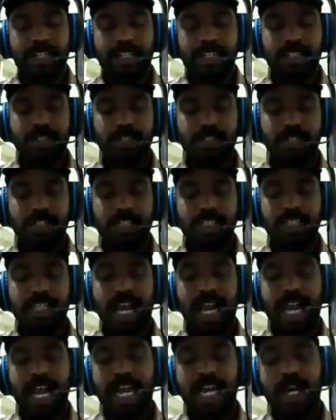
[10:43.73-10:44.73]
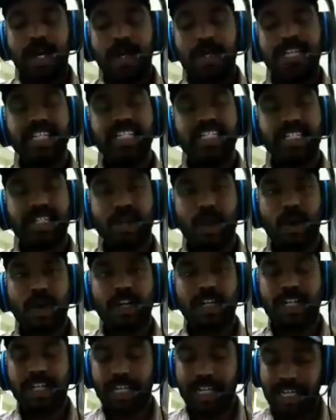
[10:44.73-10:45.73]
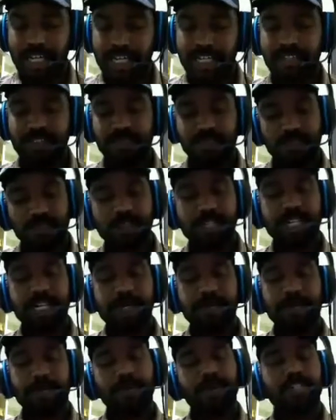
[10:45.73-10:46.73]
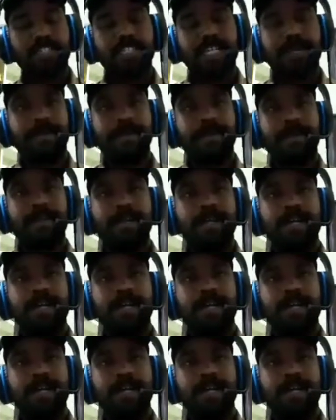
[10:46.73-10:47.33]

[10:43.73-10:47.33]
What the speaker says: So the yellowish chalk colored fluid portion